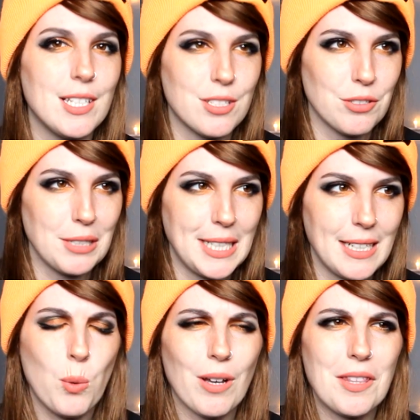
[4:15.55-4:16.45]

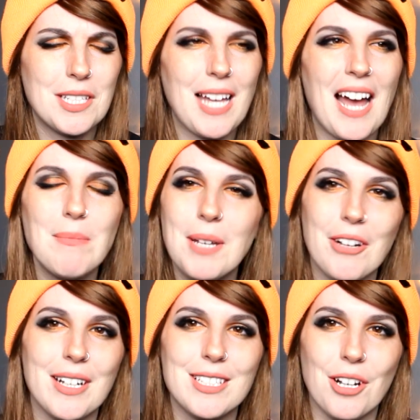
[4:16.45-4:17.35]
history where the time
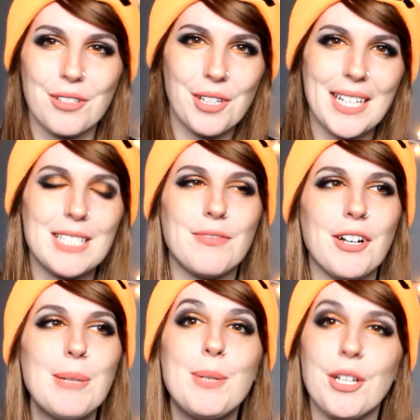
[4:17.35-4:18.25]
periods are like it's
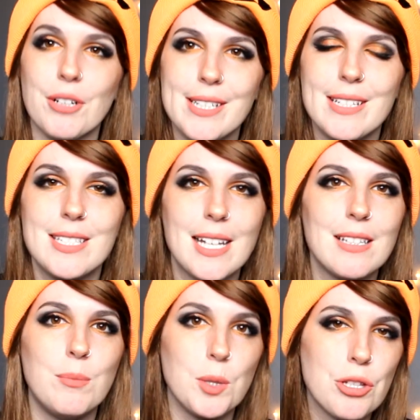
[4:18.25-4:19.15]
very Puritan
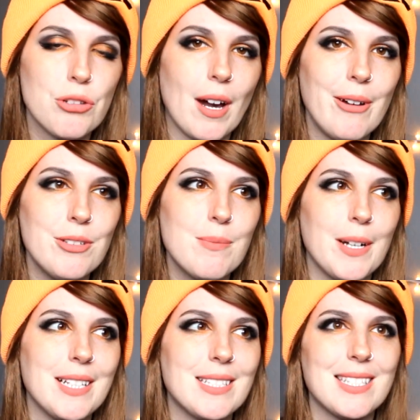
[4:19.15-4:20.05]
Salem witch trials
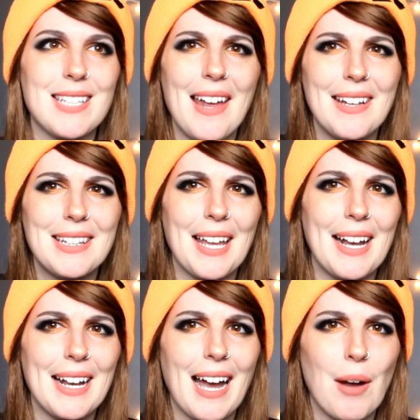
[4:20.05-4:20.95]
but it's set in like